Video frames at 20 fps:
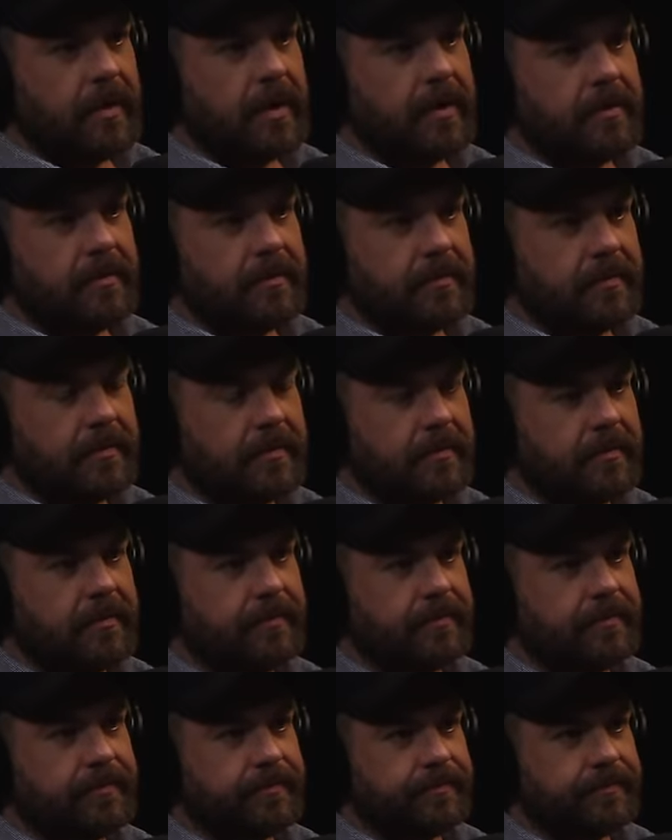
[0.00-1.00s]
yeah. in something
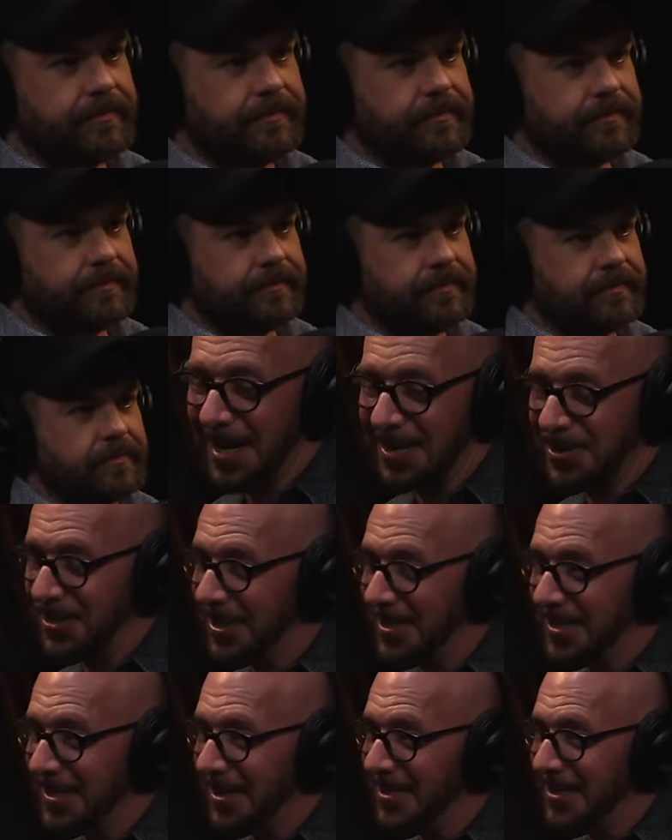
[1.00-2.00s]
where now they can actually
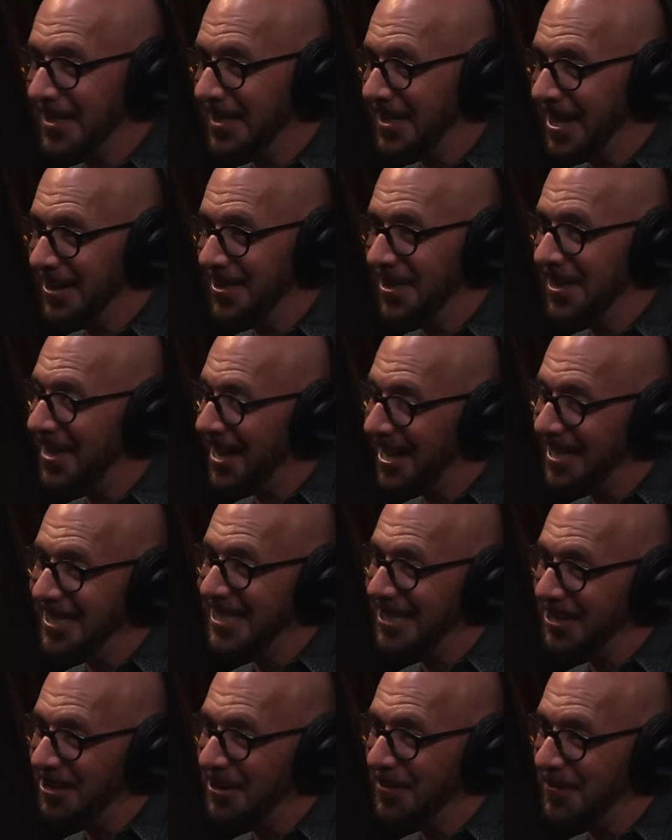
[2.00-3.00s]
discuss it now that
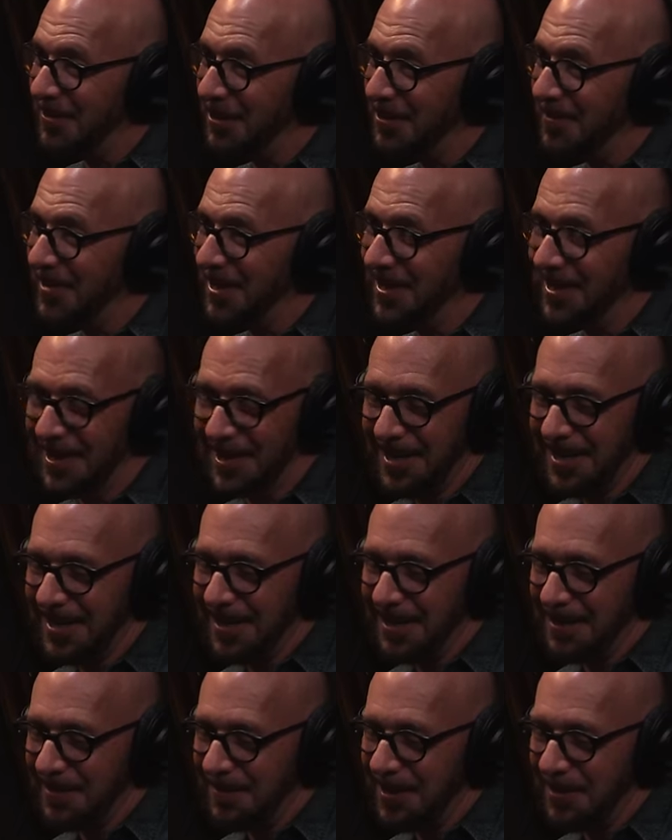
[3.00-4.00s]
that's over. But
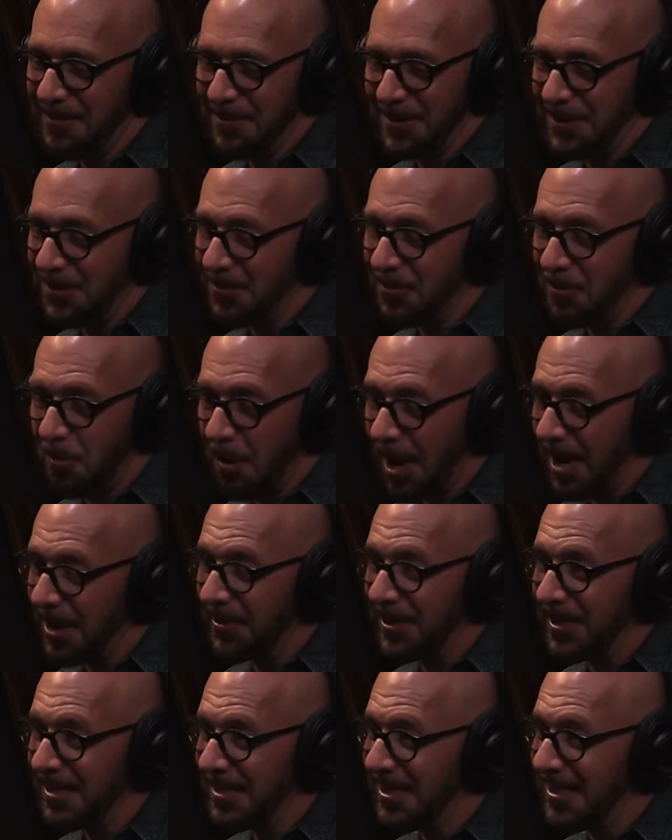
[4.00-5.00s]
it was
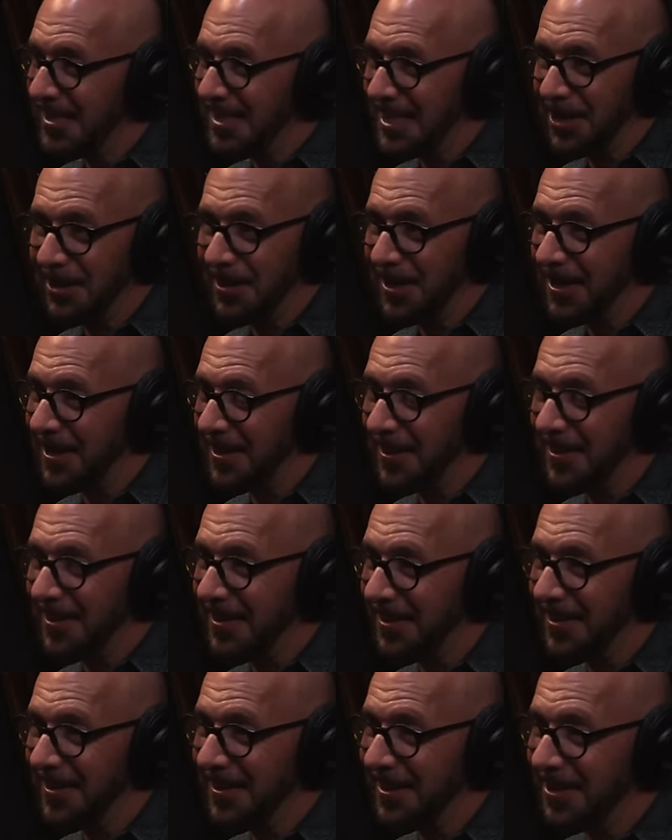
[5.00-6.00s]
wild to see us tearing
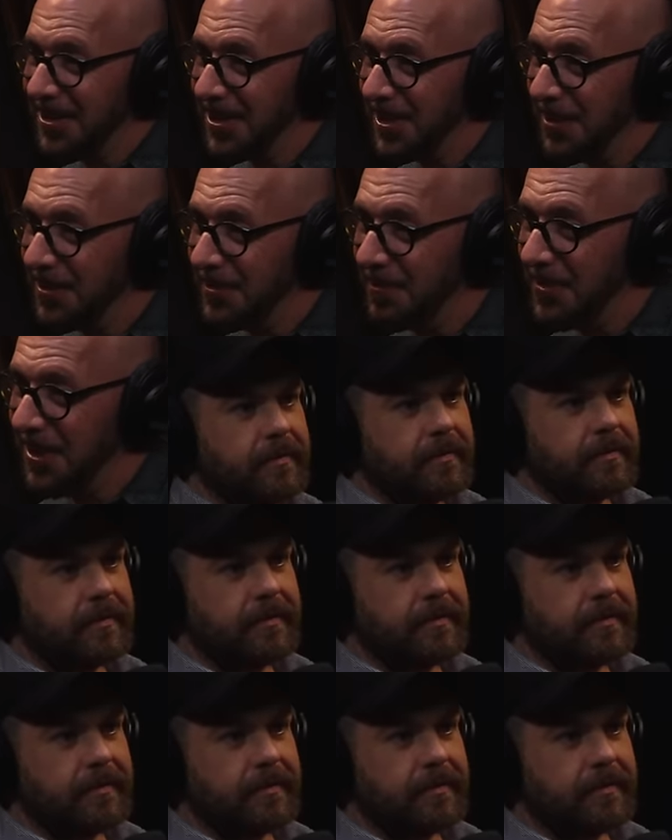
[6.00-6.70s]
ourselves apart